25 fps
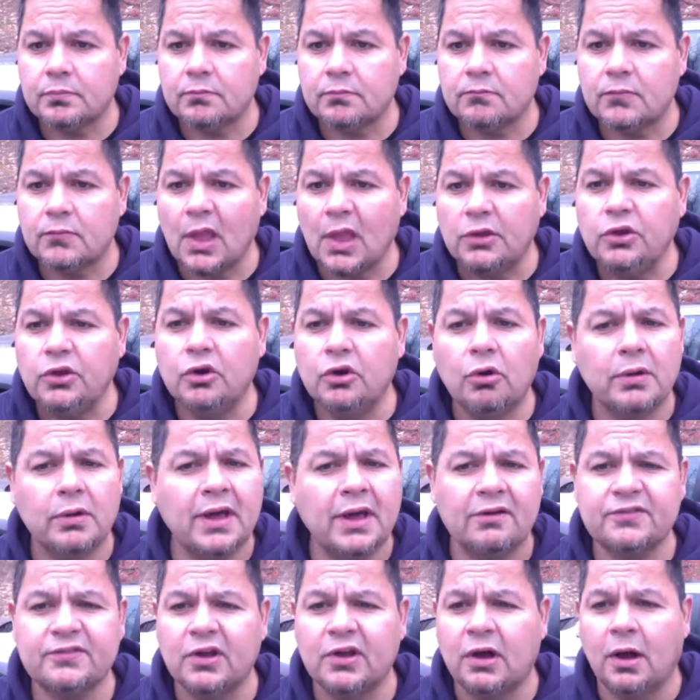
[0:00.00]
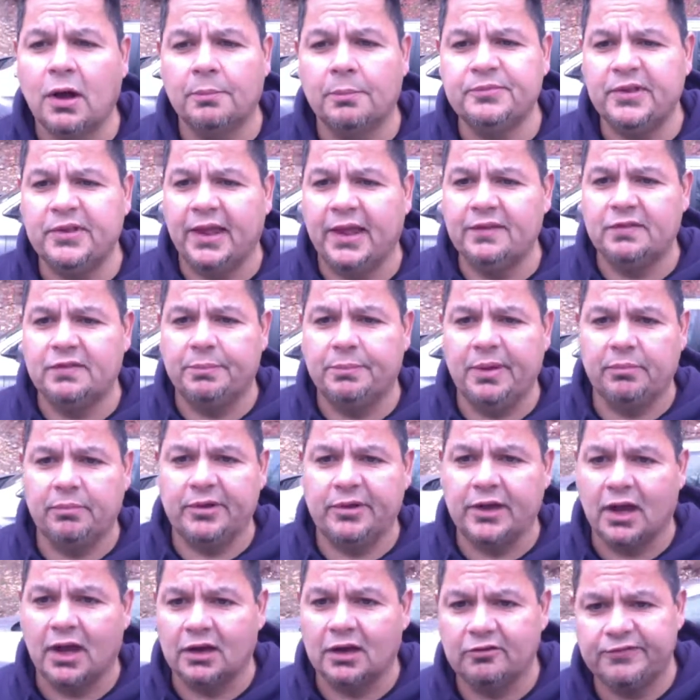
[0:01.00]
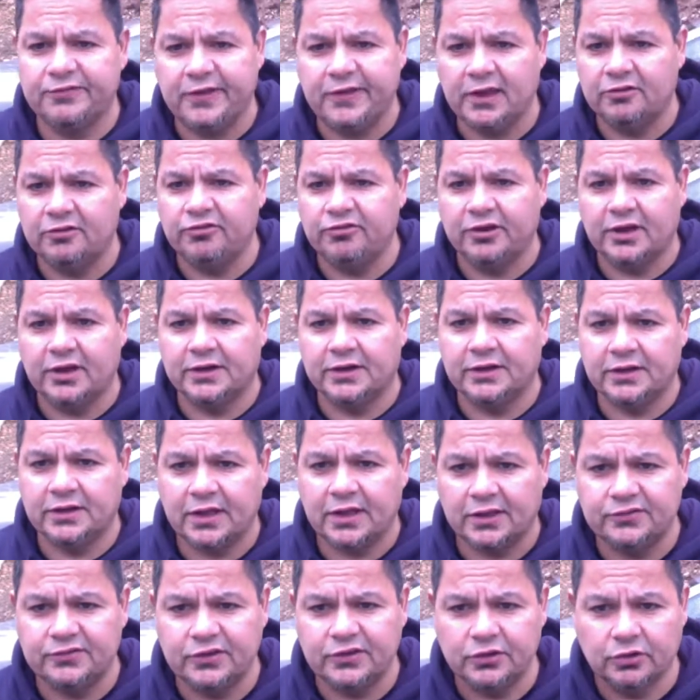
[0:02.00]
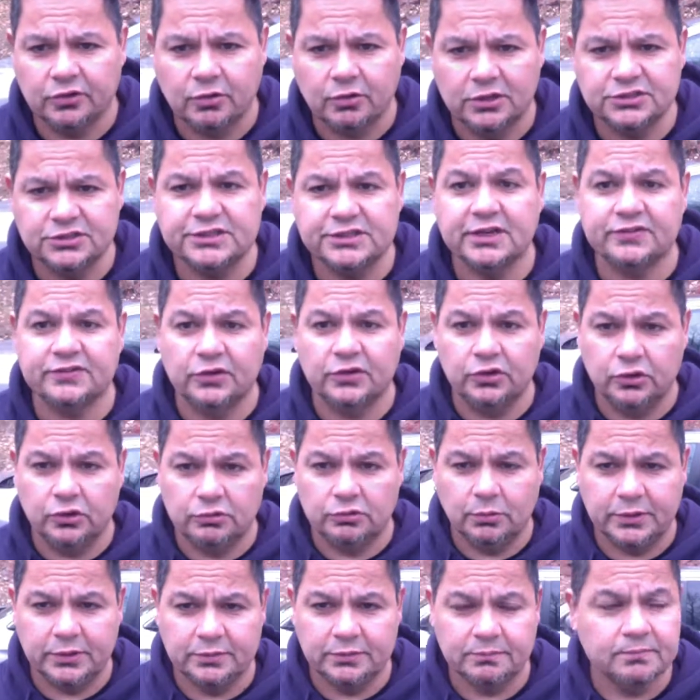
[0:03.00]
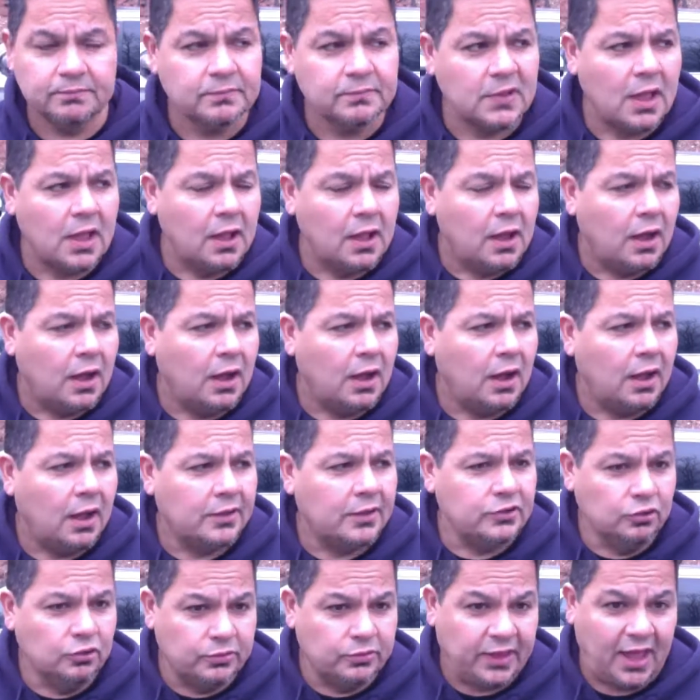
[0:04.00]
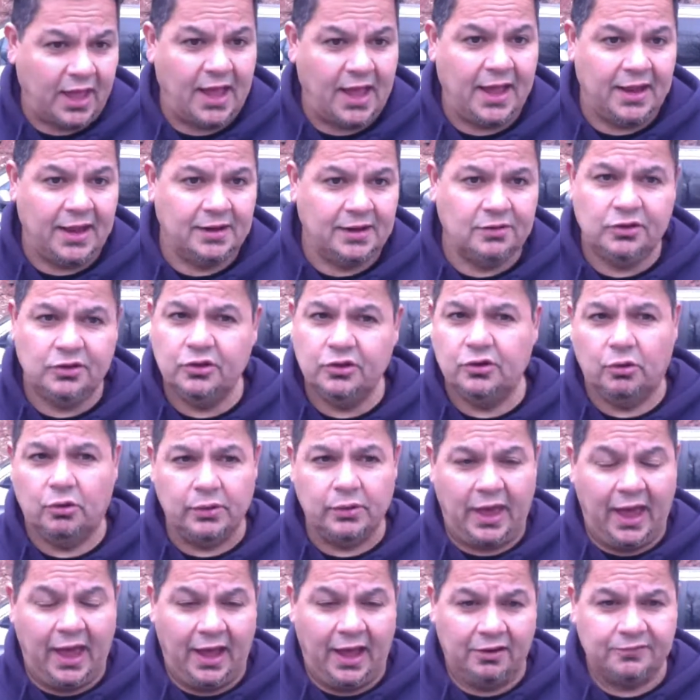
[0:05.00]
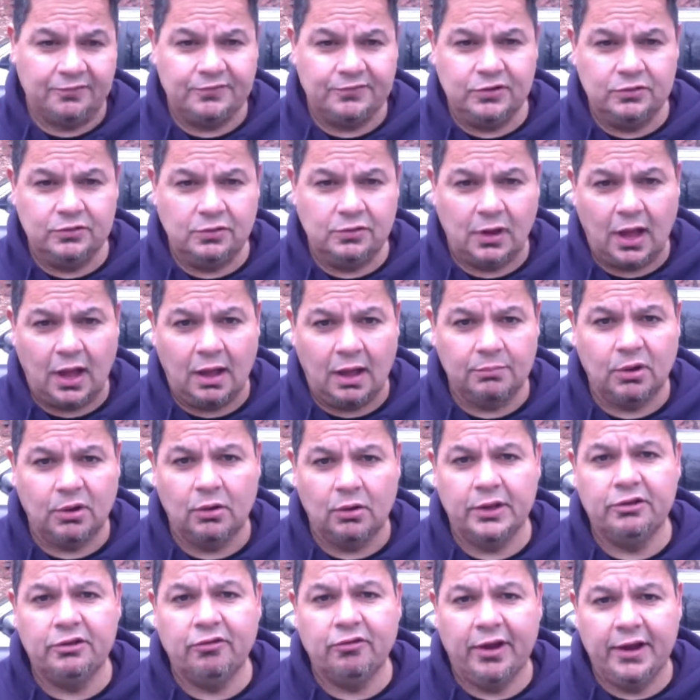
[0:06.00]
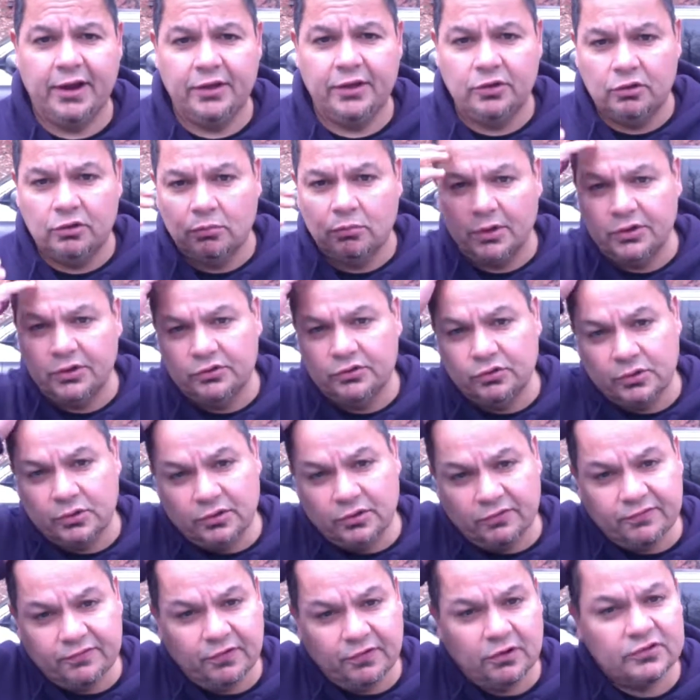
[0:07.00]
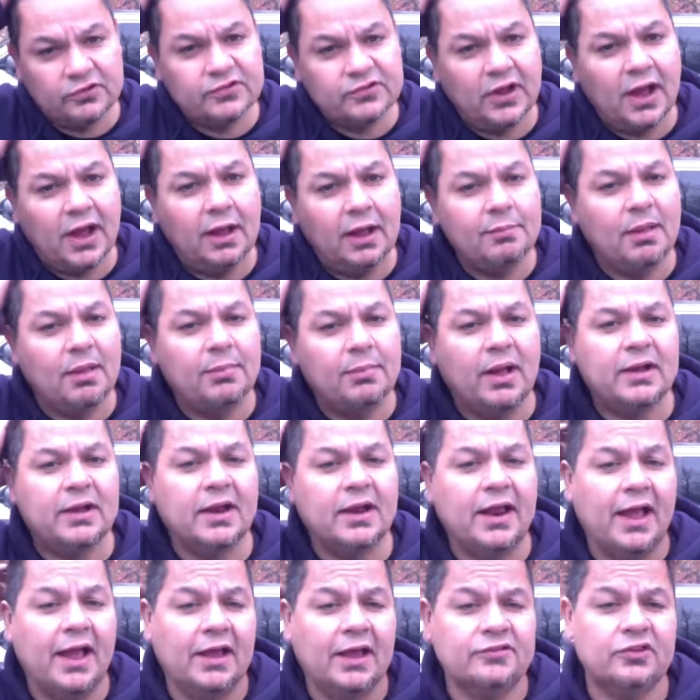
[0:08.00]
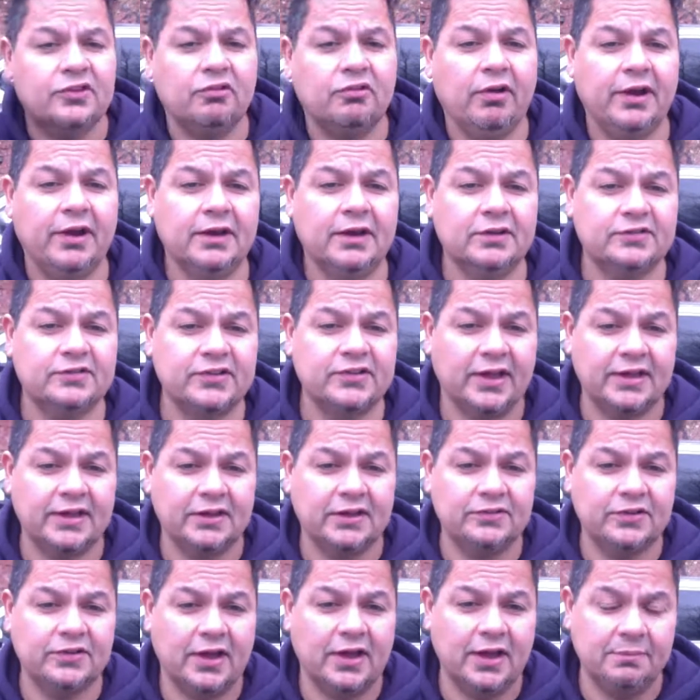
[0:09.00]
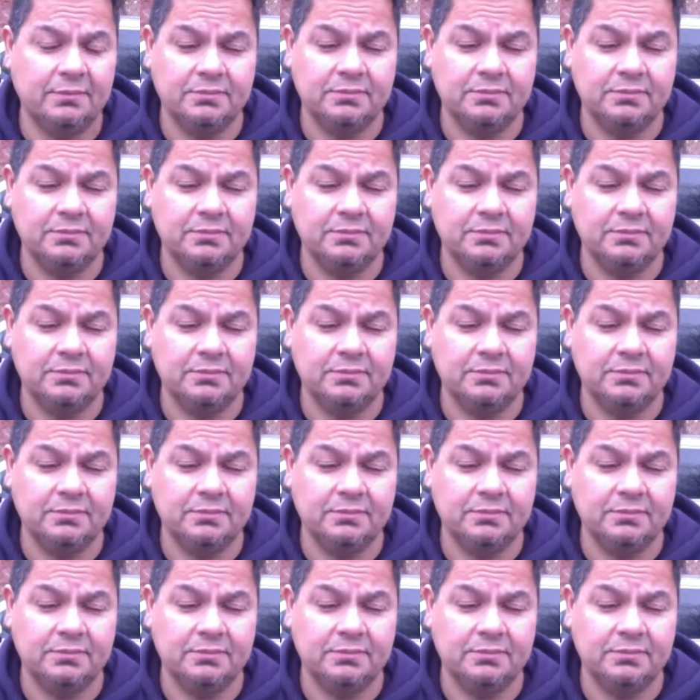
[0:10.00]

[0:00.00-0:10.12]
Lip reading: You don't have to update the bibliography, Adriana. I see your question. That's a good one. You can. You don't have to. I'm only grading you on what you're doing the first time. I'm not going to ask to grade it a second time.